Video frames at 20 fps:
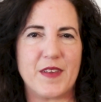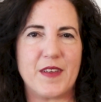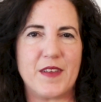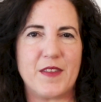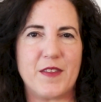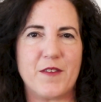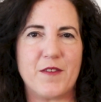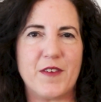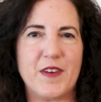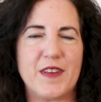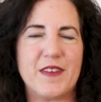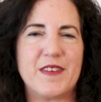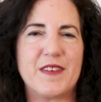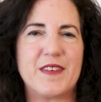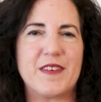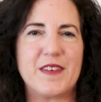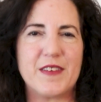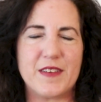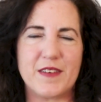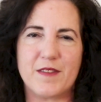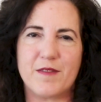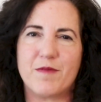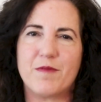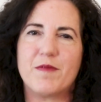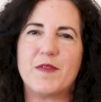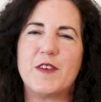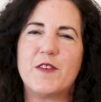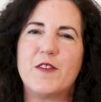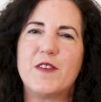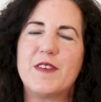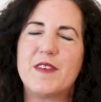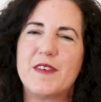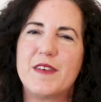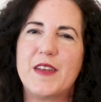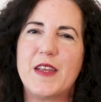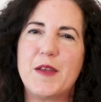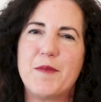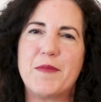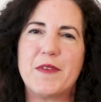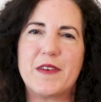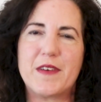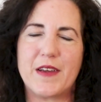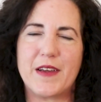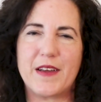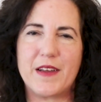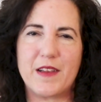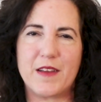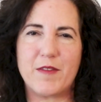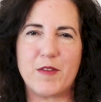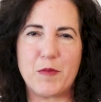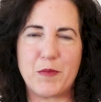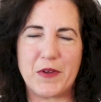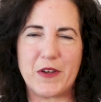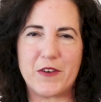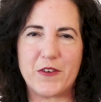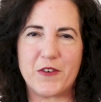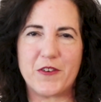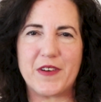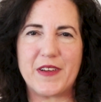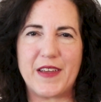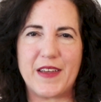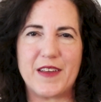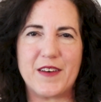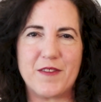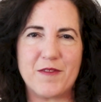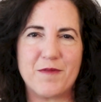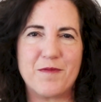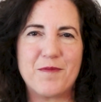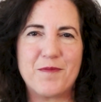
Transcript: And the wrist. And just name the title of the picture again.